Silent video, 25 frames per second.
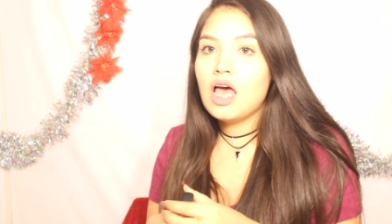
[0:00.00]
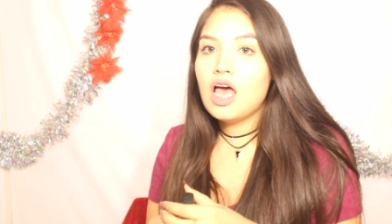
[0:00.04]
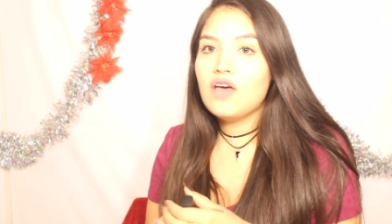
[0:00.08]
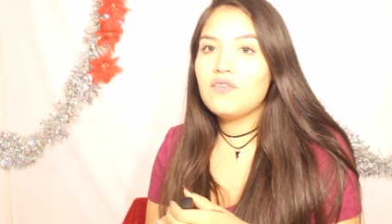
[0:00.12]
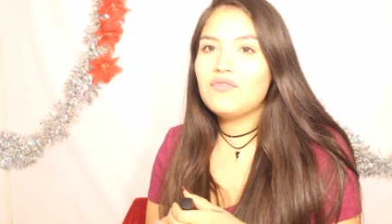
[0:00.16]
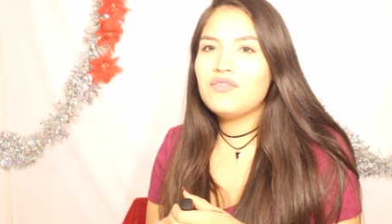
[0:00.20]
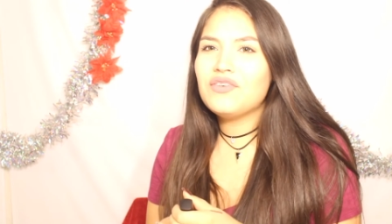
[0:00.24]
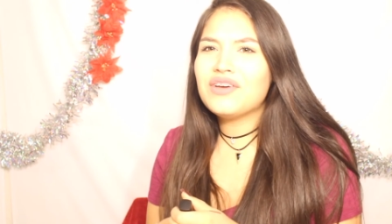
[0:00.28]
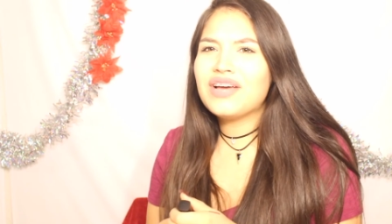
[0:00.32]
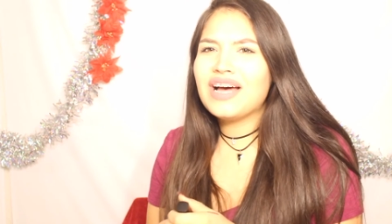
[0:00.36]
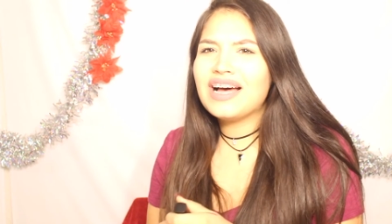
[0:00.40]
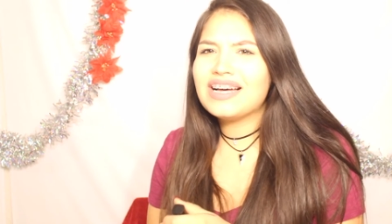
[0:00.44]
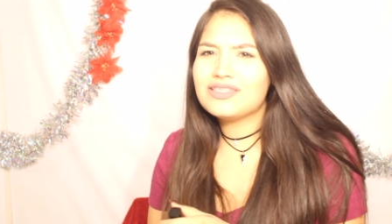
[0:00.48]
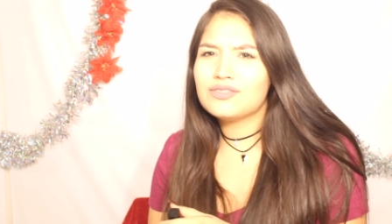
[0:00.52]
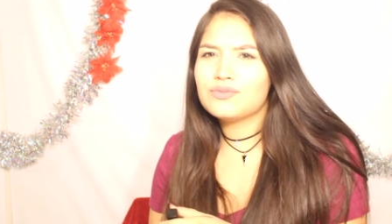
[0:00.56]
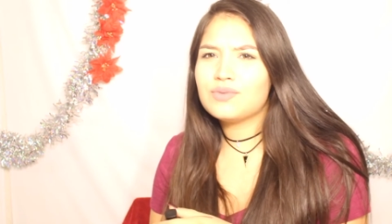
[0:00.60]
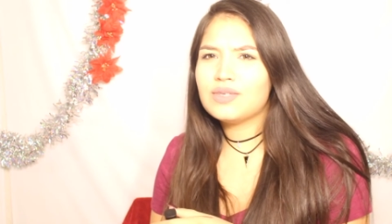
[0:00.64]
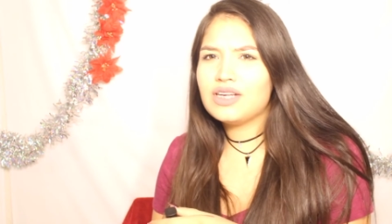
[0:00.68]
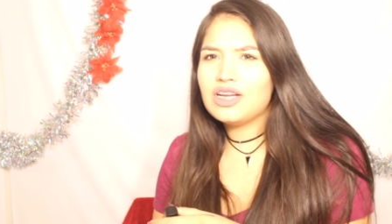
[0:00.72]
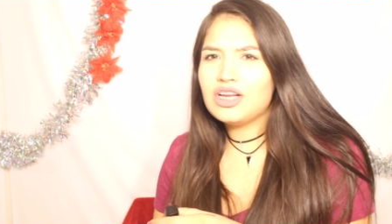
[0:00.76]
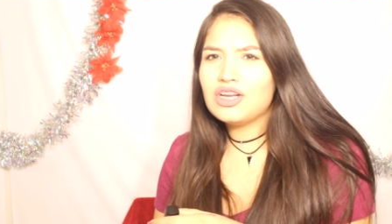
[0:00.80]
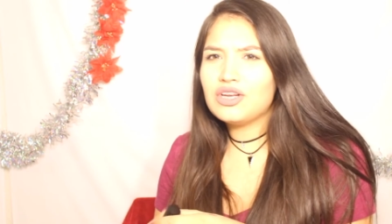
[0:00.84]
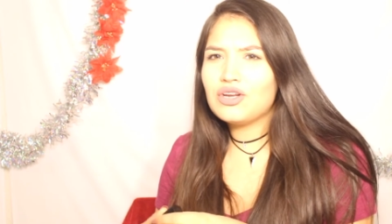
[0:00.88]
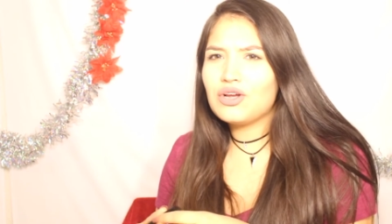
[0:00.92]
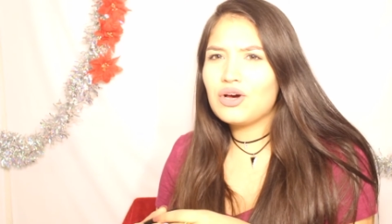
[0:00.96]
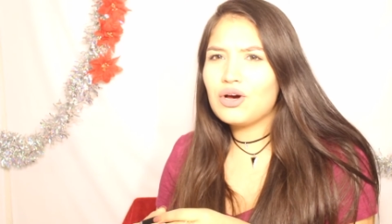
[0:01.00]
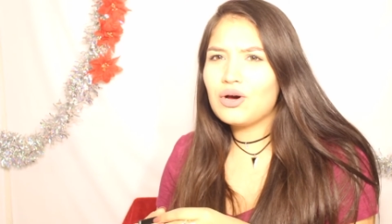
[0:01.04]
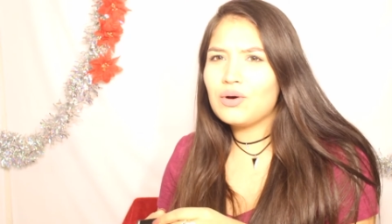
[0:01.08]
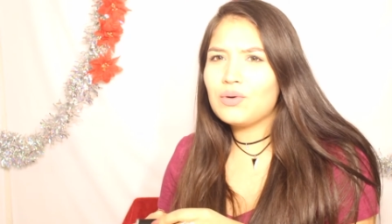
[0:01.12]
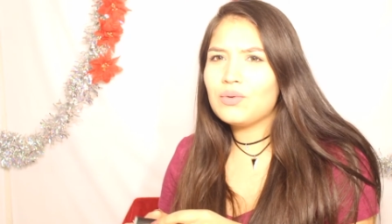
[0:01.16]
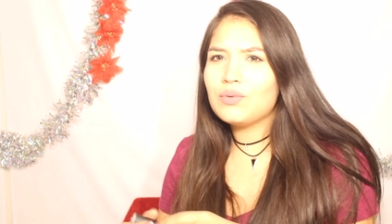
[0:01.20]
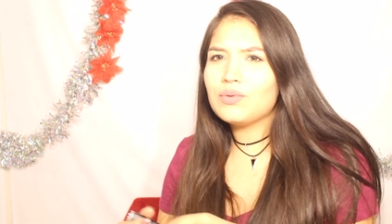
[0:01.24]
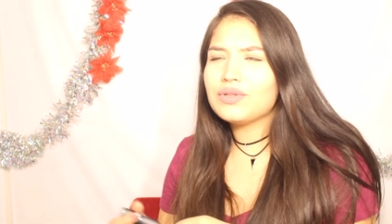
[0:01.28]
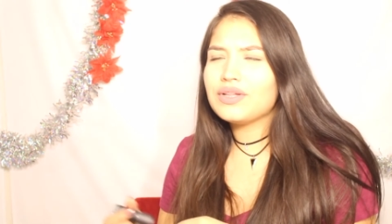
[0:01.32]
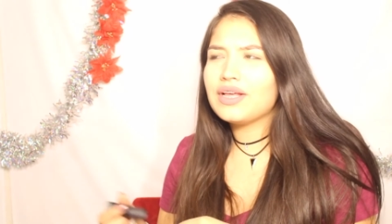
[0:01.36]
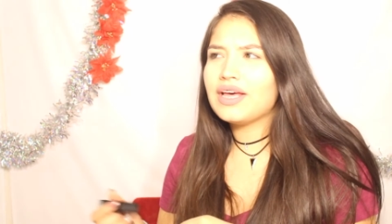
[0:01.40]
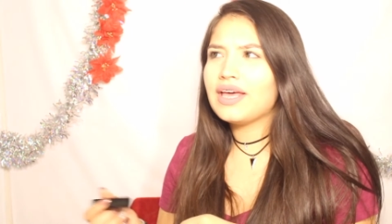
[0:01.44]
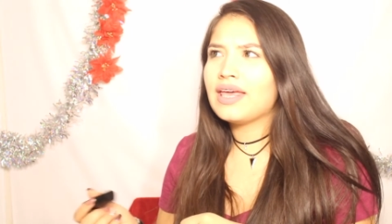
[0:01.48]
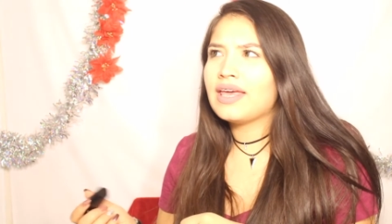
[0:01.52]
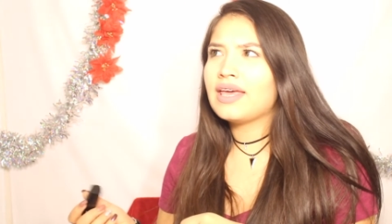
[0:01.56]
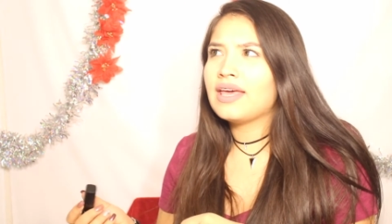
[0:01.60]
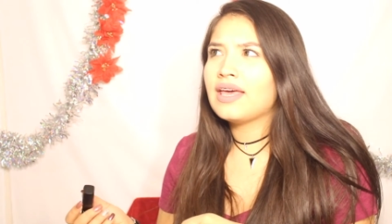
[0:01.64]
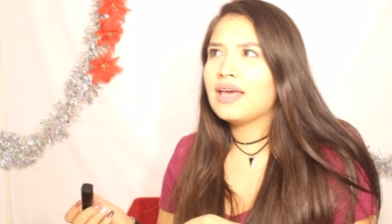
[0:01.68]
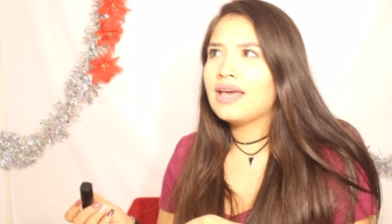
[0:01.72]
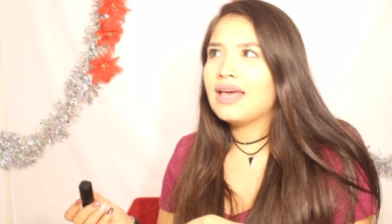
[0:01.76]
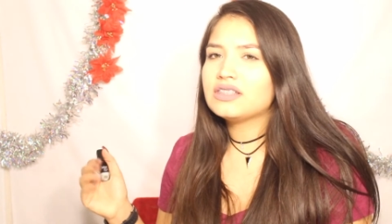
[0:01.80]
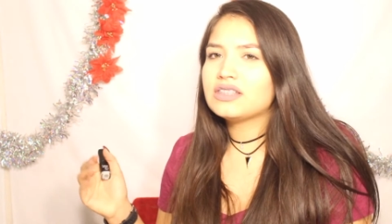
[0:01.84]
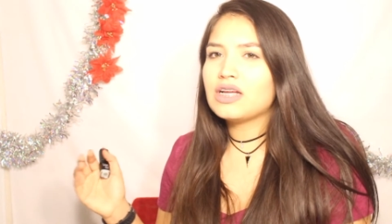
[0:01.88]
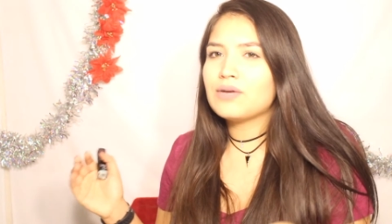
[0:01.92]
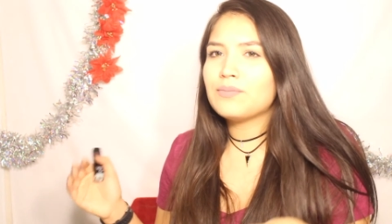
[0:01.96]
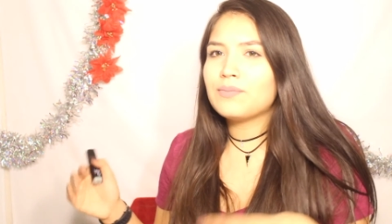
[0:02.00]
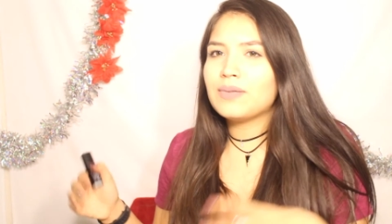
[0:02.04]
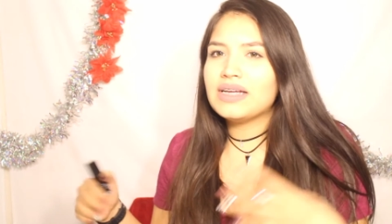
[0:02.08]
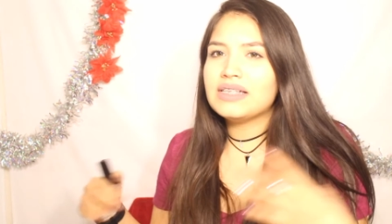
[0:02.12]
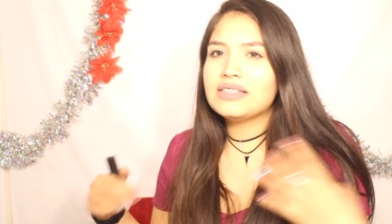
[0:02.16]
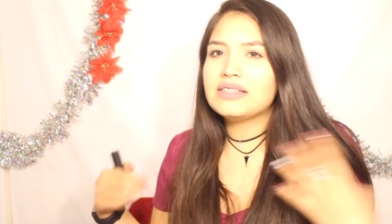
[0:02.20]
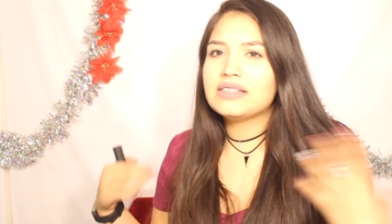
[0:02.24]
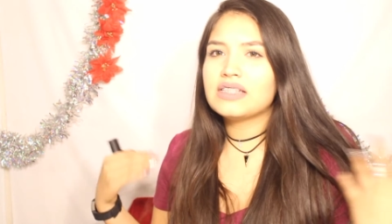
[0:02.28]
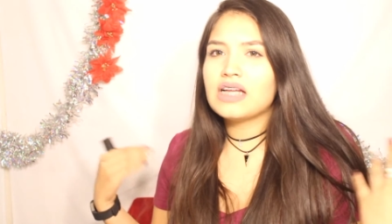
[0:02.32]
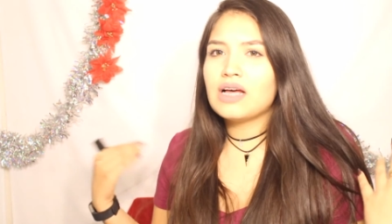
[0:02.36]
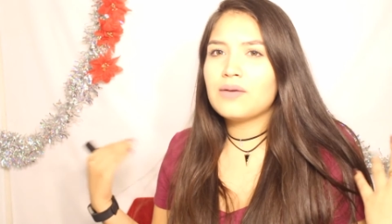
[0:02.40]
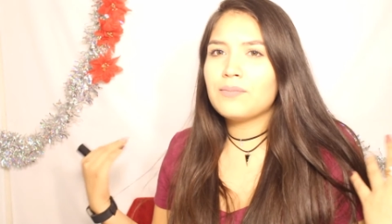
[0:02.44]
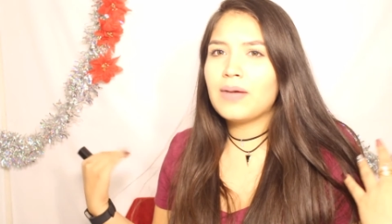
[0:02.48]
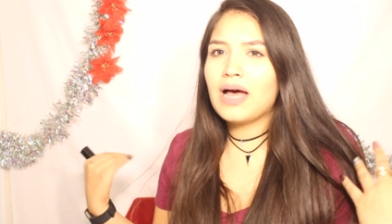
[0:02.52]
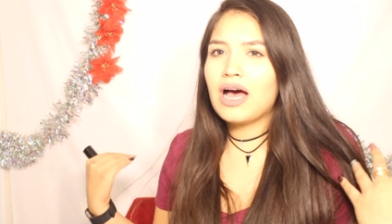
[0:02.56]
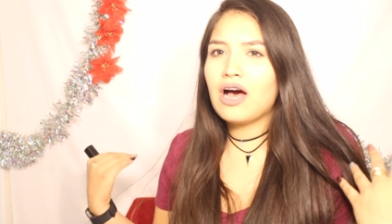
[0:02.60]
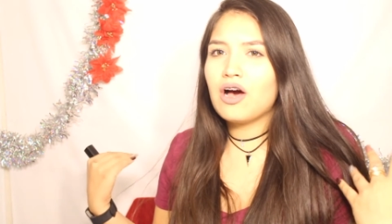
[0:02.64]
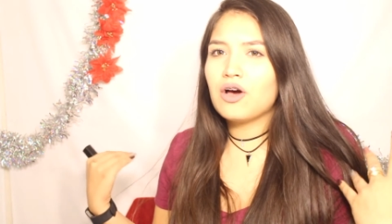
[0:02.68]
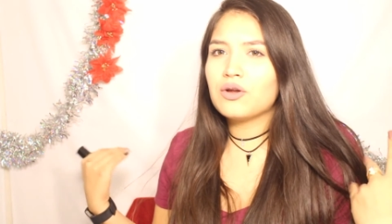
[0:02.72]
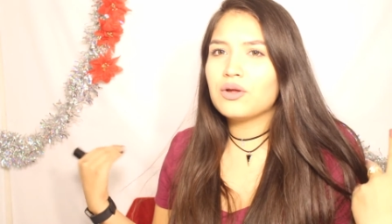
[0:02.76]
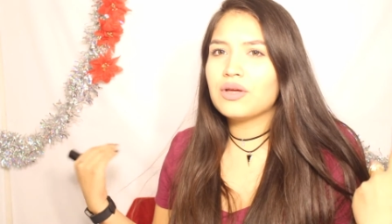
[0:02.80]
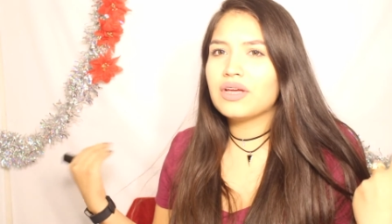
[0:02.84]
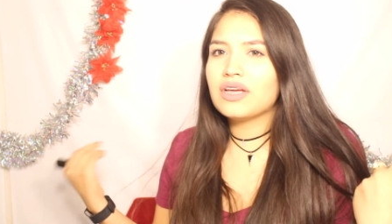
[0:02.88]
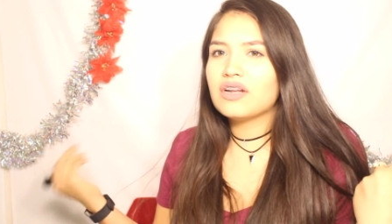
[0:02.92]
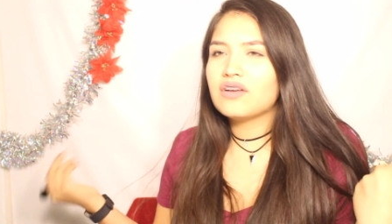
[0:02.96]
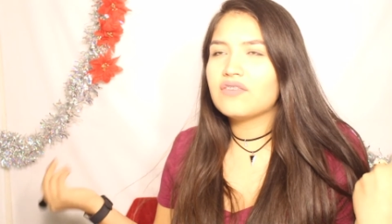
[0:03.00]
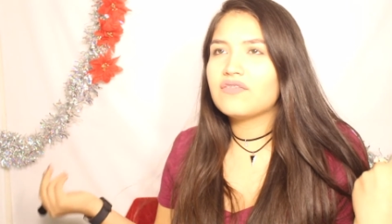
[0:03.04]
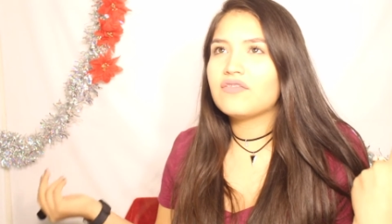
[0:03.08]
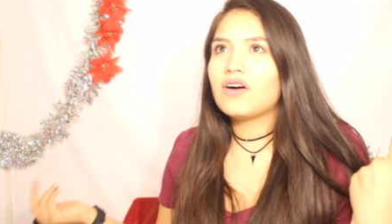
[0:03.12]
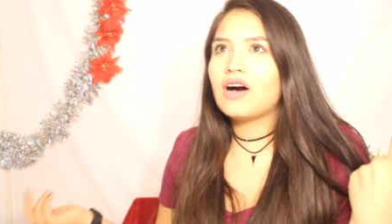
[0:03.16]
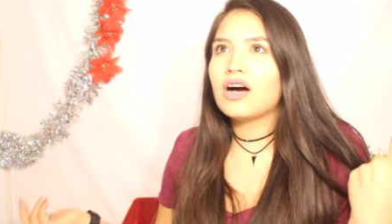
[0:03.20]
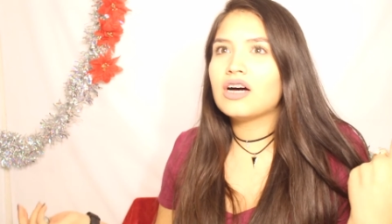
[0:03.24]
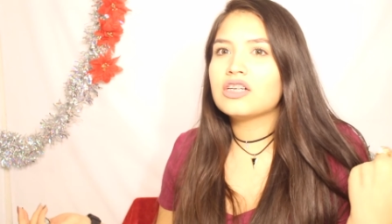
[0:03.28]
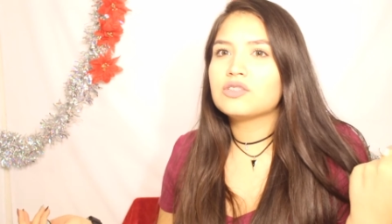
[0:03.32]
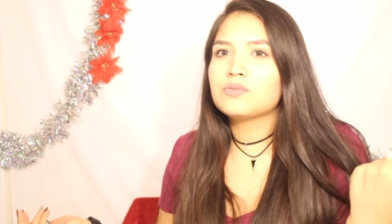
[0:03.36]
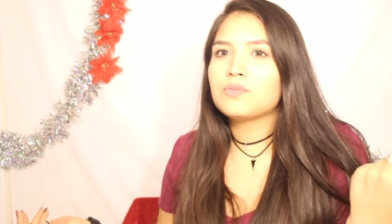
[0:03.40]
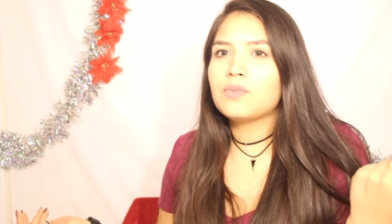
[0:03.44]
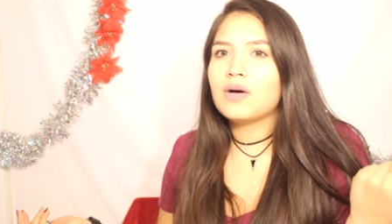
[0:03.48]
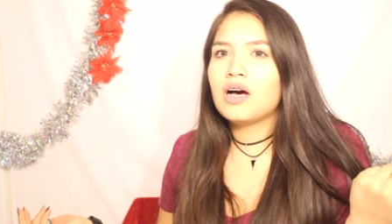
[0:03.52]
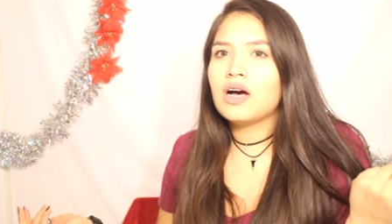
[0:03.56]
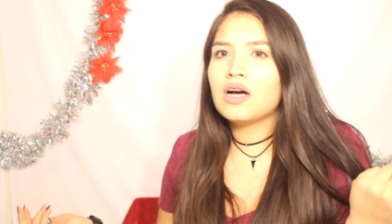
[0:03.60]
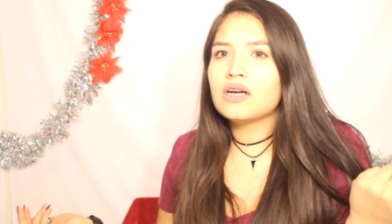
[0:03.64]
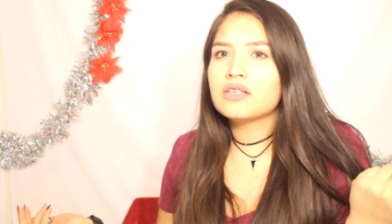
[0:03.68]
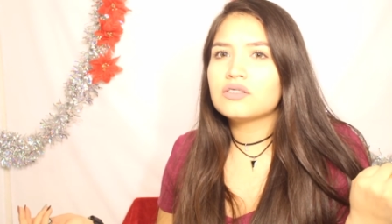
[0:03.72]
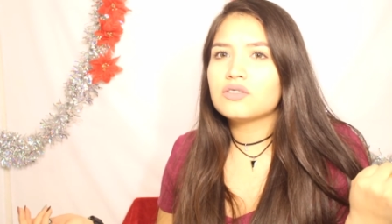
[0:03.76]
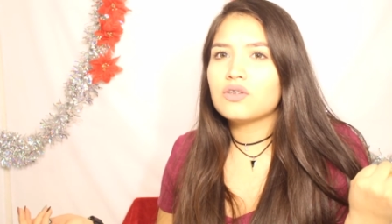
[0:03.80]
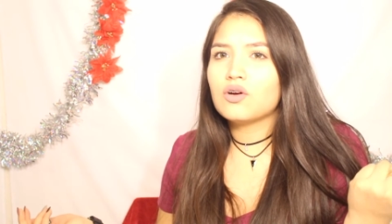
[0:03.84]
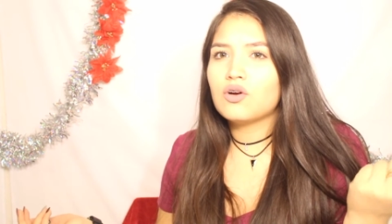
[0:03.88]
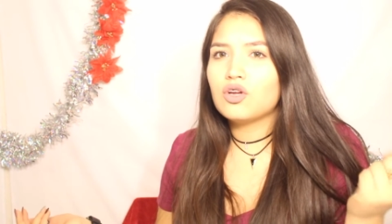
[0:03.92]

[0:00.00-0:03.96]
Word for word: If you guys wanna know like step by step how to get a Vox box